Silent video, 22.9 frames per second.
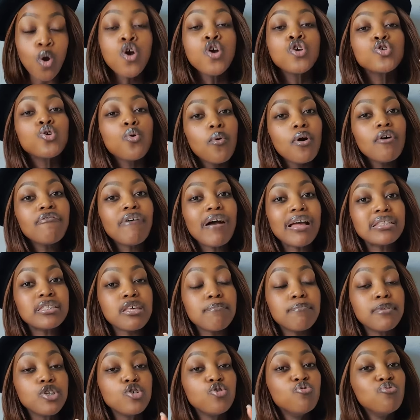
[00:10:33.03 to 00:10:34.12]
You will find
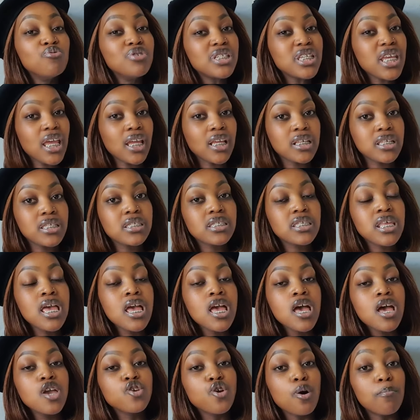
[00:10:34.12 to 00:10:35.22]
somebody who ticks
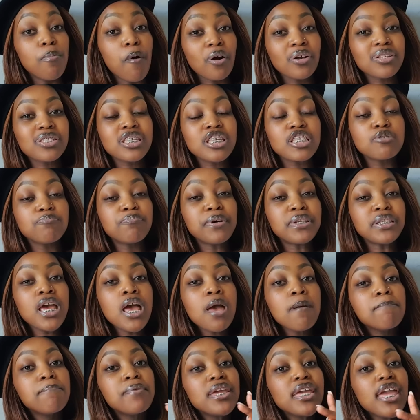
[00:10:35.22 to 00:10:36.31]
your boxes, but
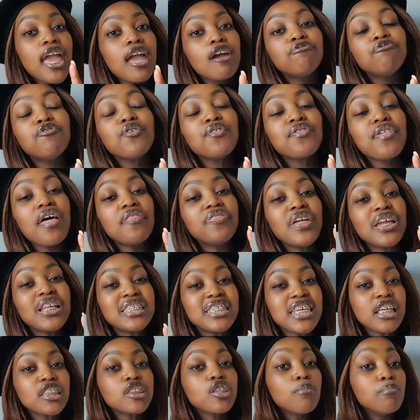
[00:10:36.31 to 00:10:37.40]
be careful that they
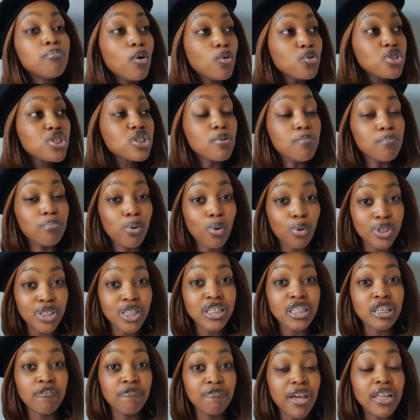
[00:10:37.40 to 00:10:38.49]
tick the most
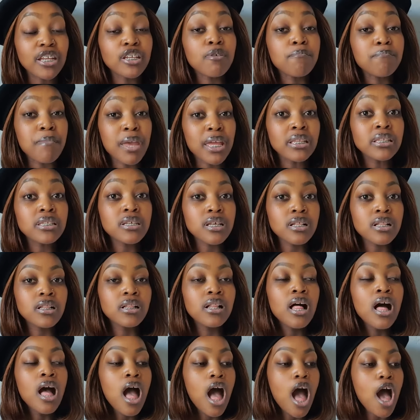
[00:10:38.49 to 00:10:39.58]
important and fundamental
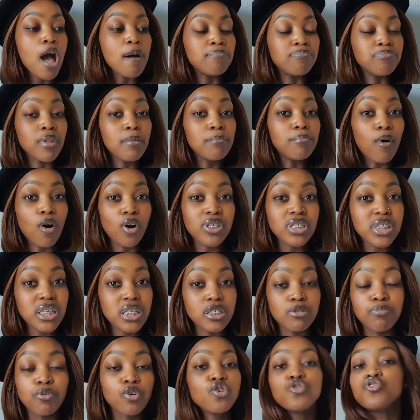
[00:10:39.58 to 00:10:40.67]

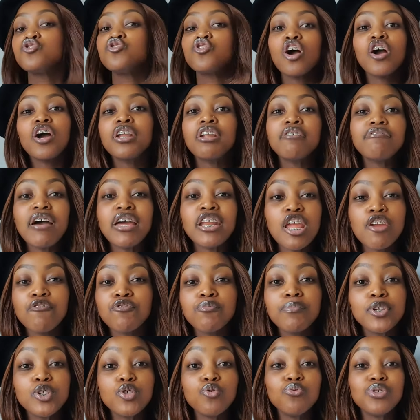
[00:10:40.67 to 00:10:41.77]
boxes, because you're not going to find
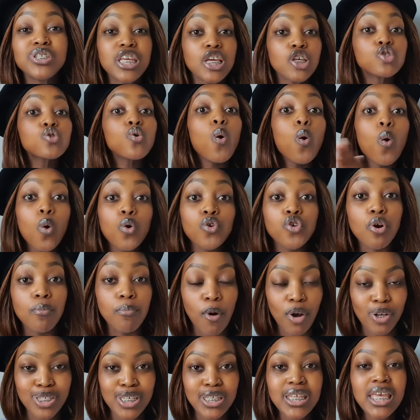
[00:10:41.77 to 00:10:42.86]
everybody who ticks all your
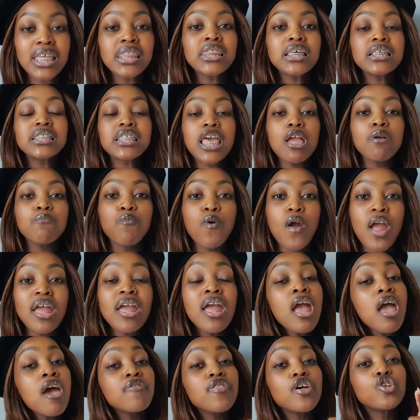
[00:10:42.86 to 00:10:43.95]
boxes, in the same
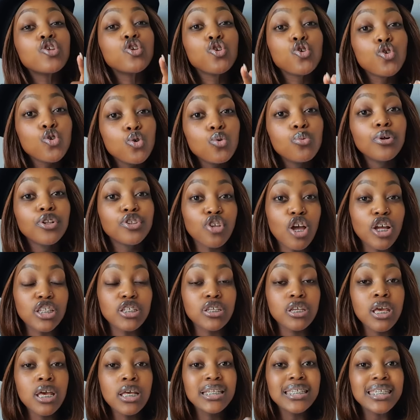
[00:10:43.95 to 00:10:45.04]
way that you will
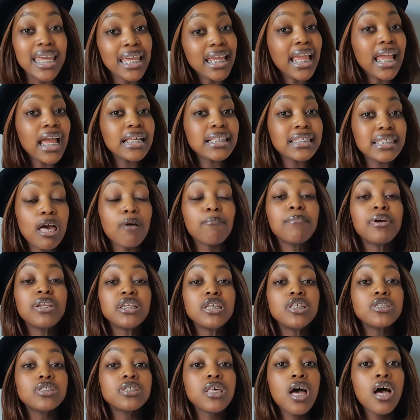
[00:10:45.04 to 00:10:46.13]
not tick
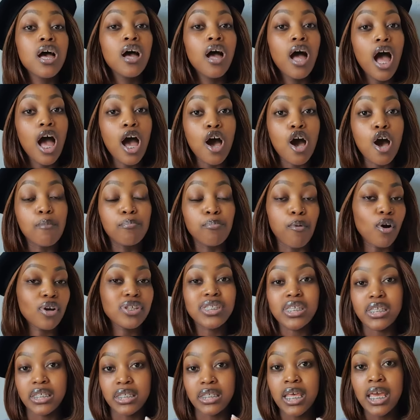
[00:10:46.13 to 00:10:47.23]
somebody's
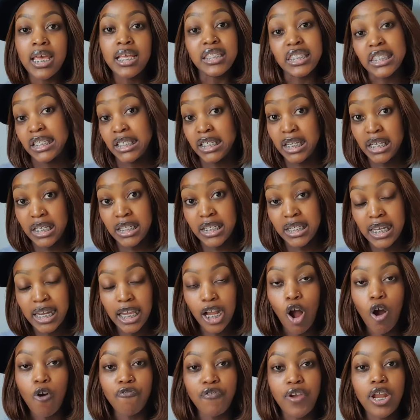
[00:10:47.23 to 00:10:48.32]
boxes
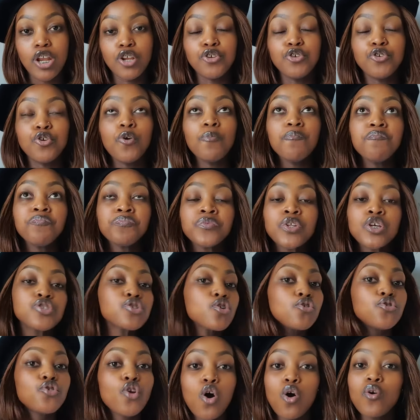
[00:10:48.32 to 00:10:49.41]
the you know.
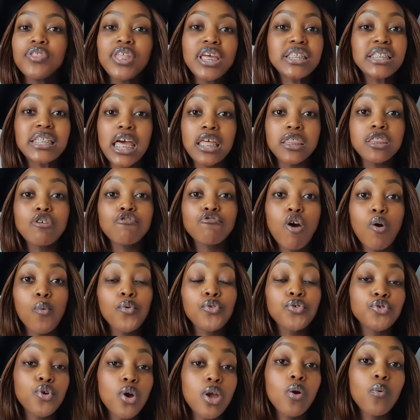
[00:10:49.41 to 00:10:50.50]
So no, there's nothing wrong
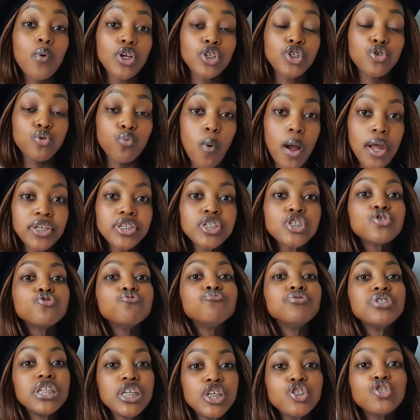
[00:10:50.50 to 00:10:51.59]
with knowing what you want. You
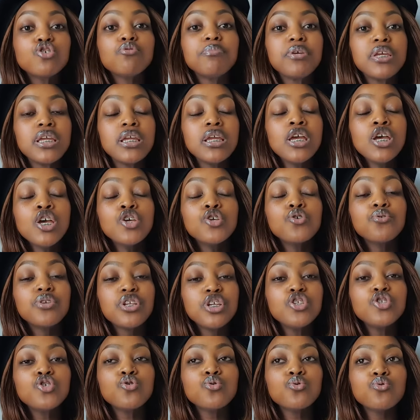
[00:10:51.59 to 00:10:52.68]
need
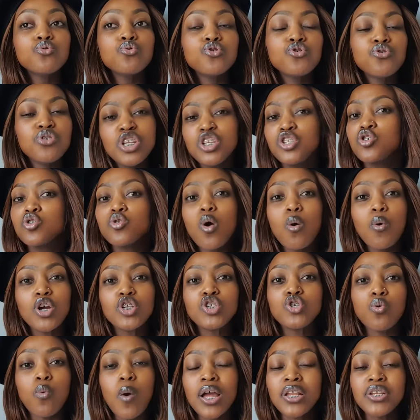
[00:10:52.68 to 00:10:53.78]
to know
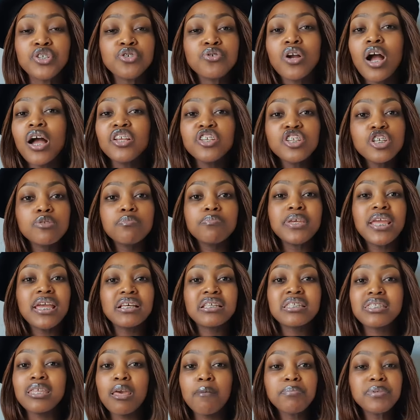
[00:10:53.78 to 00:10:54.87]
what you want. You can't just be
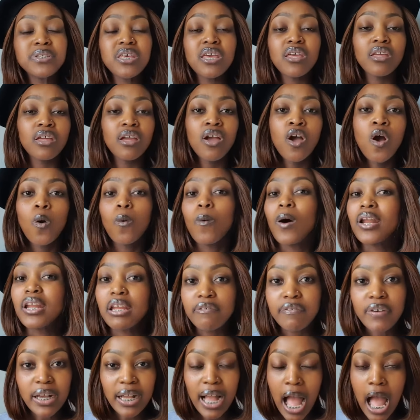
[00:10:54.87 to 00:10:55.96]
accepting
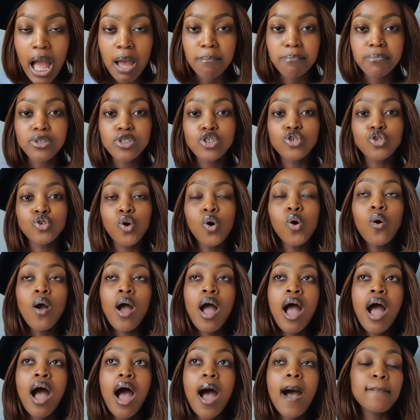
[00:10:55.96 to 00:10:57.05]
whatever comes, you know.
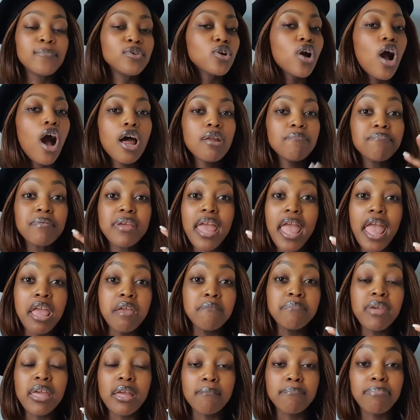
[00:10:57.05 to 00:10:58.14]
You can't be
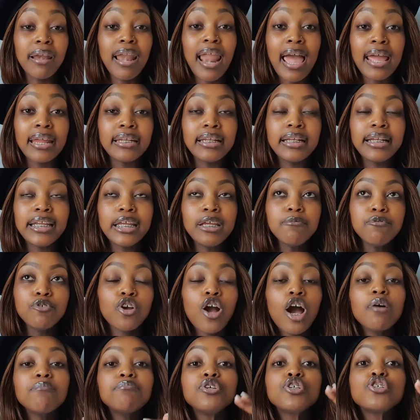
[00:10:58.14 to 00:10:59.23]
aiming blindly. You
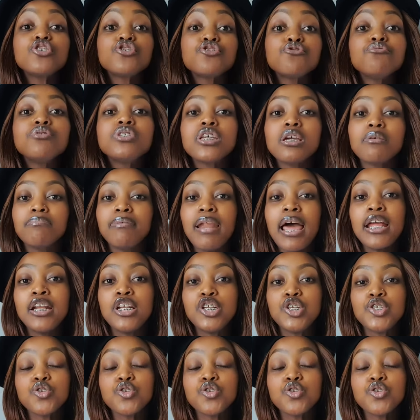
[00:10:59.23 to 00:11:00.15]
can't be shooting blindly.